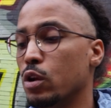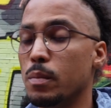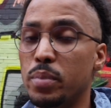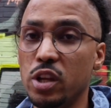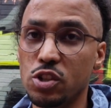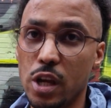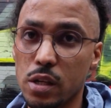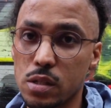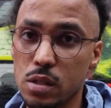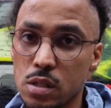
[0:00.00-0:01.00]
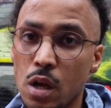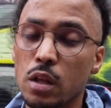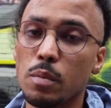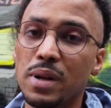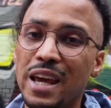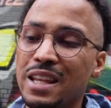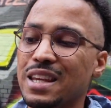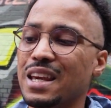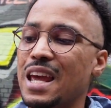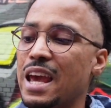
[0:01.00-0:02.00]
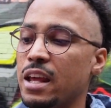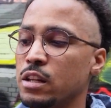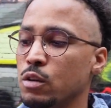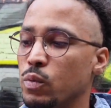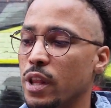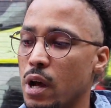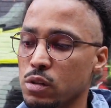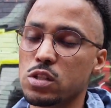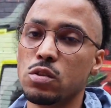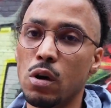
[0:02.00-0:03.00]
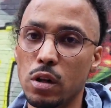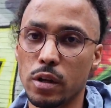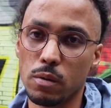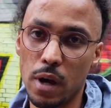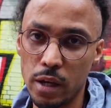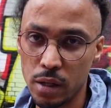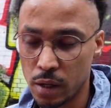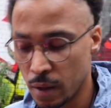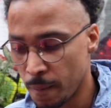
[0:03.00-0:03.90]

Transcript: on the pitch axis the plane can handle without stalling, right?